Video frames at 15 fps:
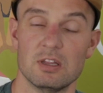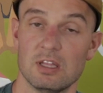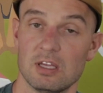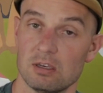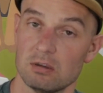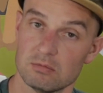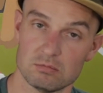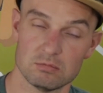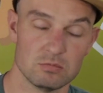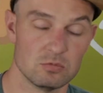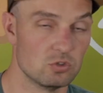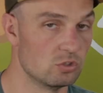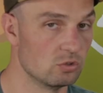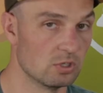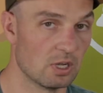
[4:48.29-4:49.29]
then
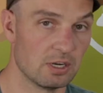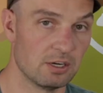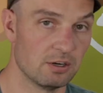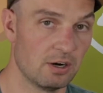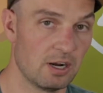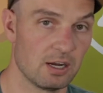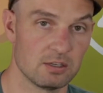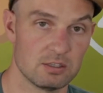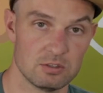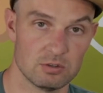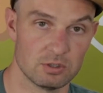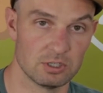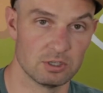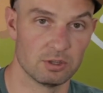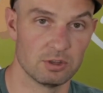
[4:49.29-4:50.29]
do not interact. You
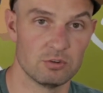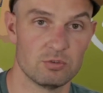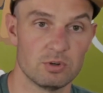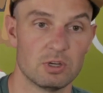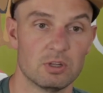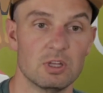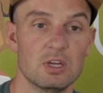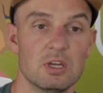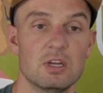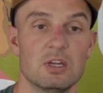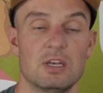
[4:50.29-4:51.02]
already know the drill.